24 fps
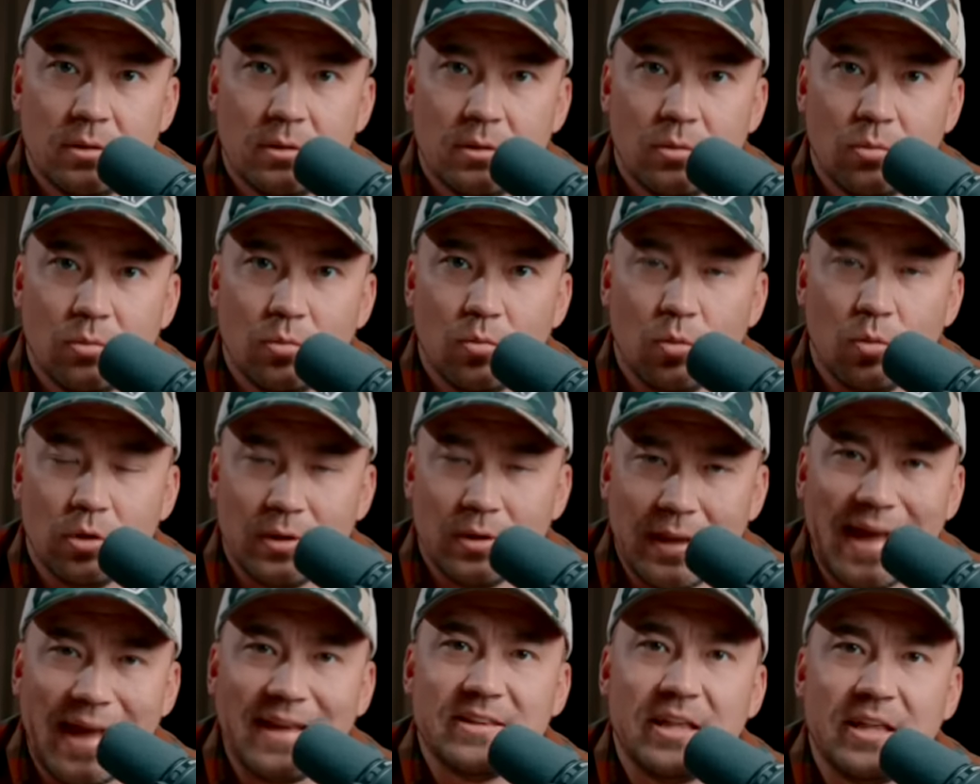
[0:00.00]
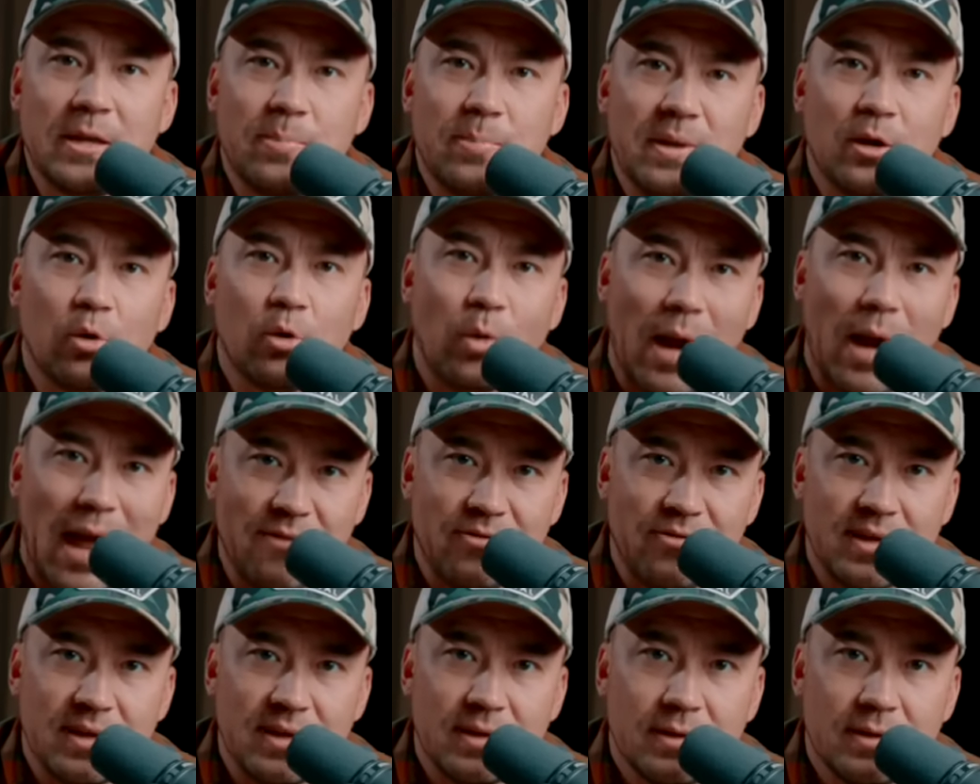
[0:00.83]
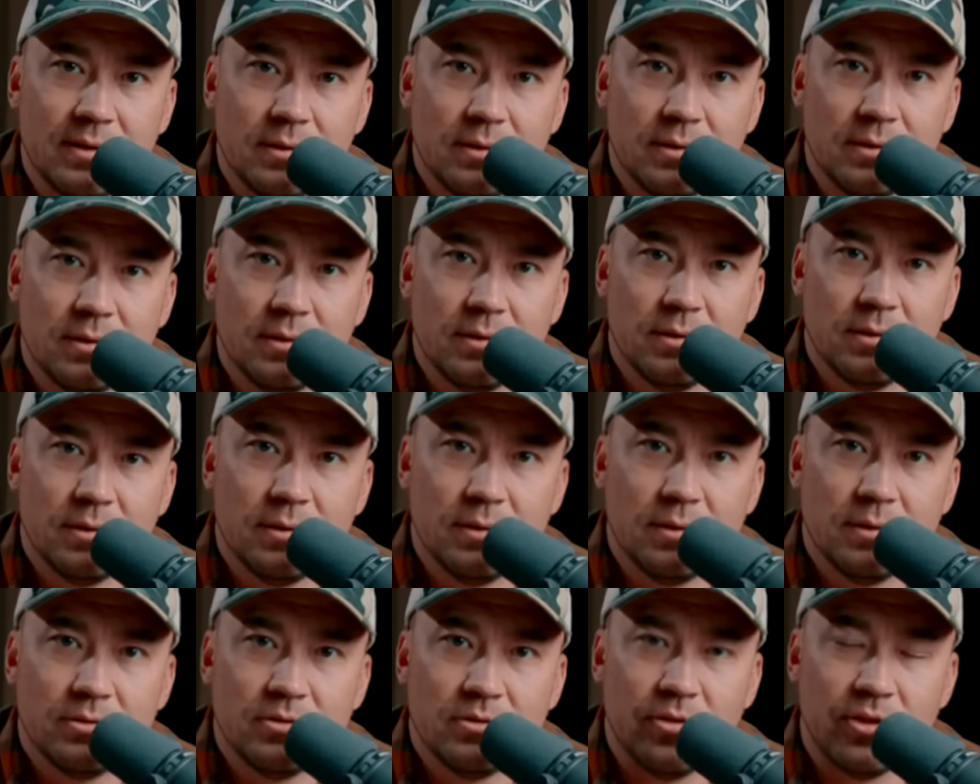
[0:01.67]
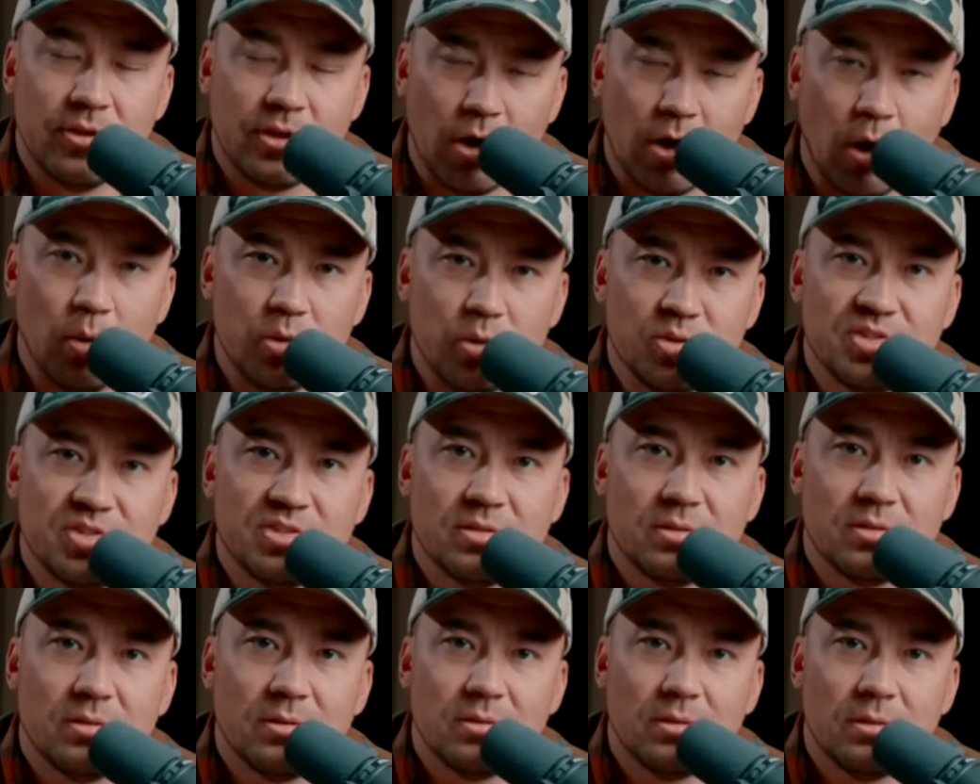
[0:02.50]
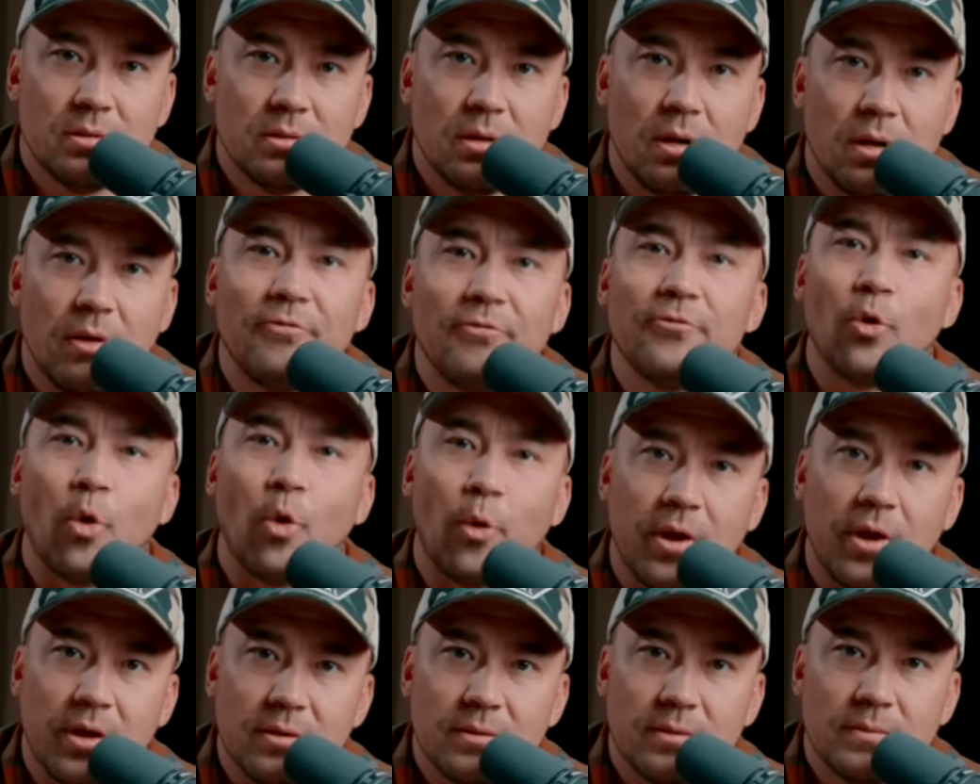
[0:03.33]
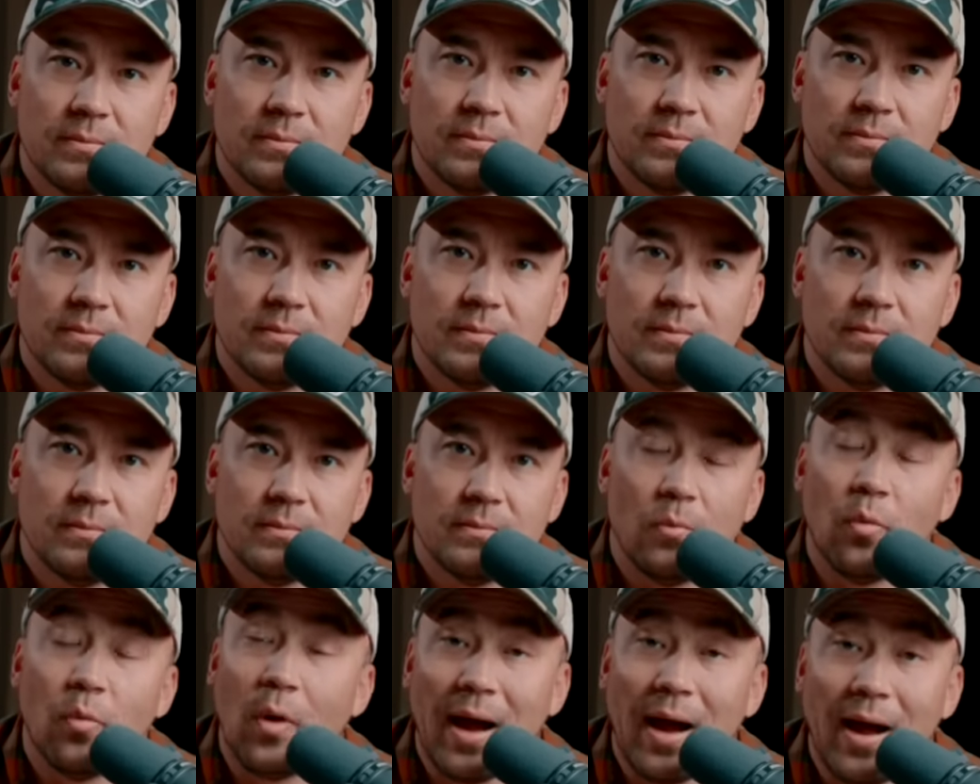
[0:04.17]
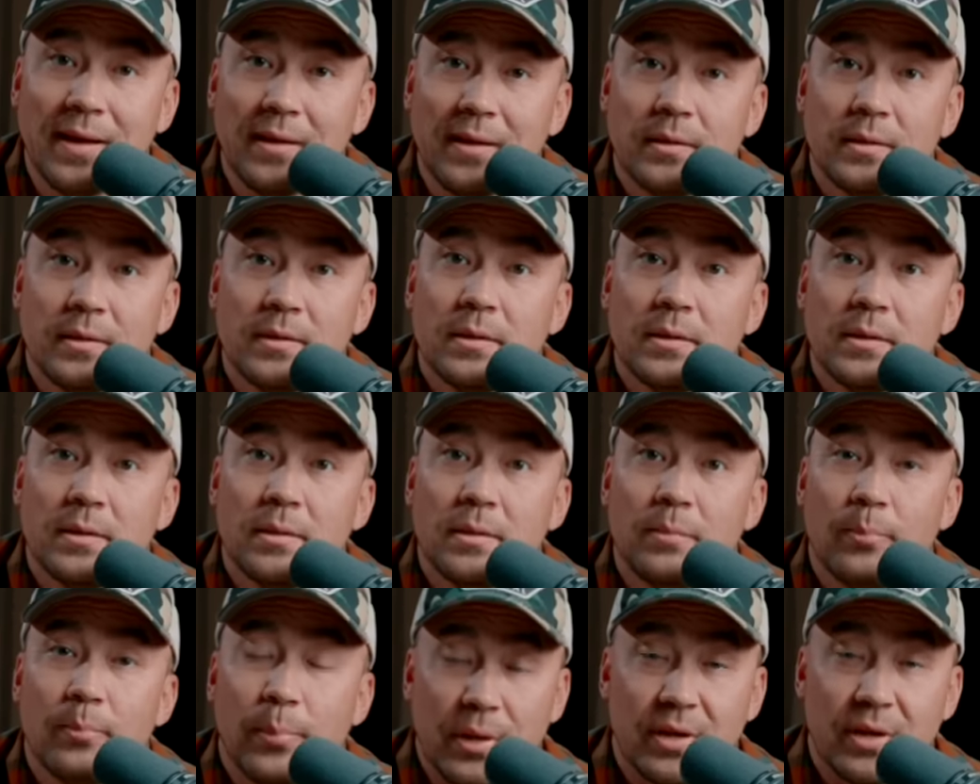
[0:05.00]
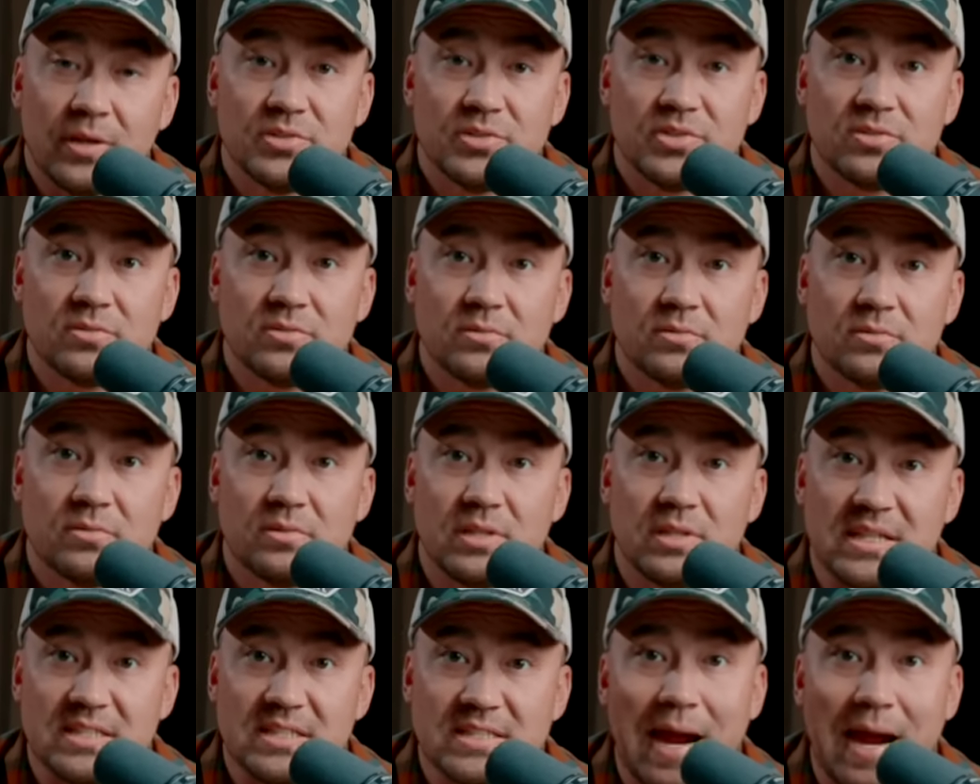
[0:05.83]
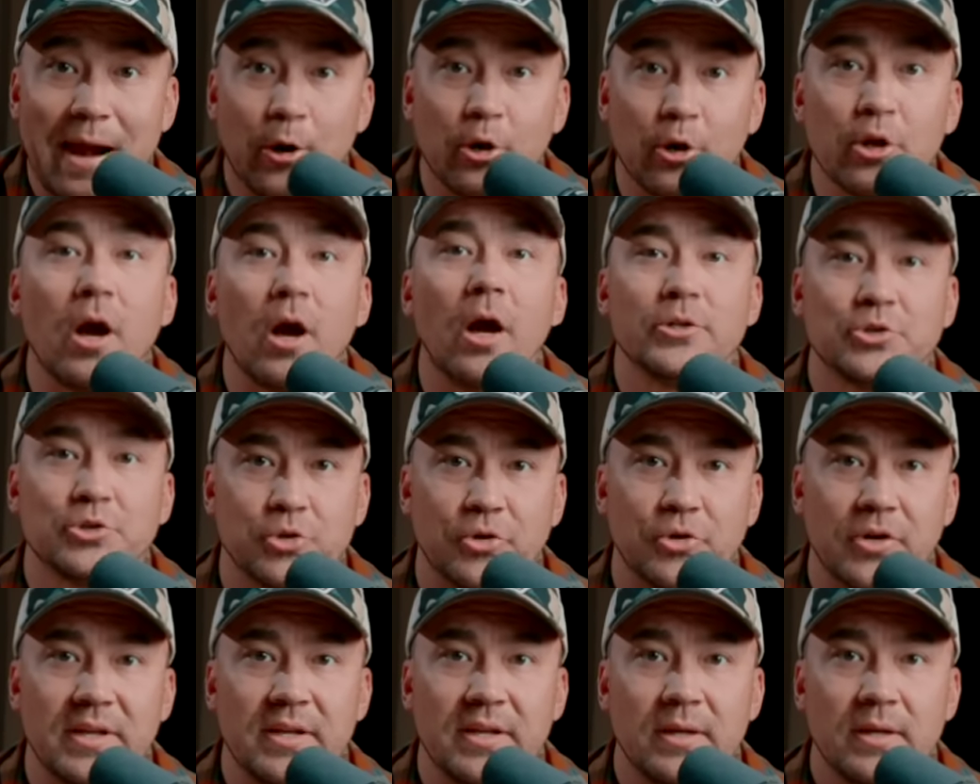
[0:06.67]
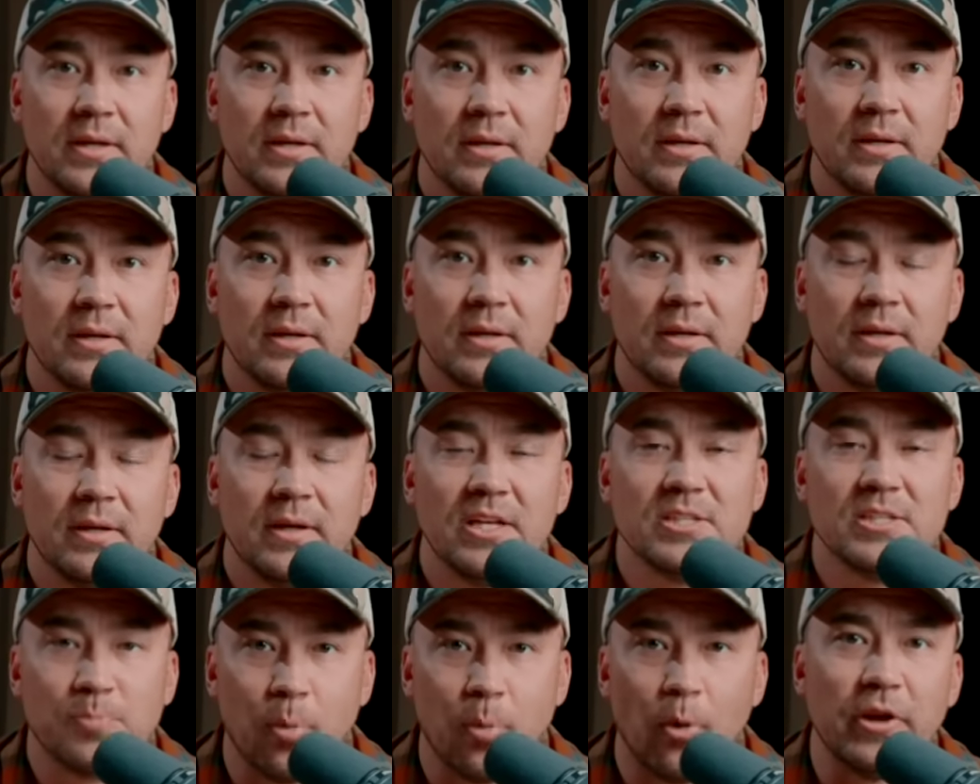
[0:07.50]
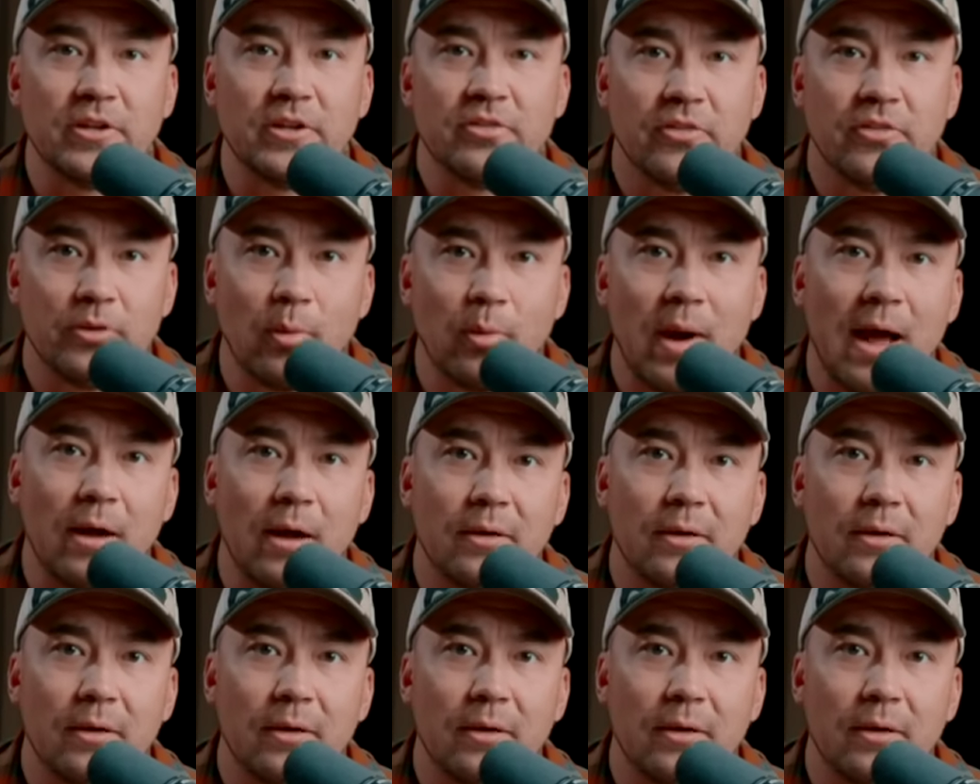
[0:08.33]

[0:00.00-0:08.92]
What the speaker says: will likely be arriving to the coast of Florida. Why? Because the entire country is burning to the ground.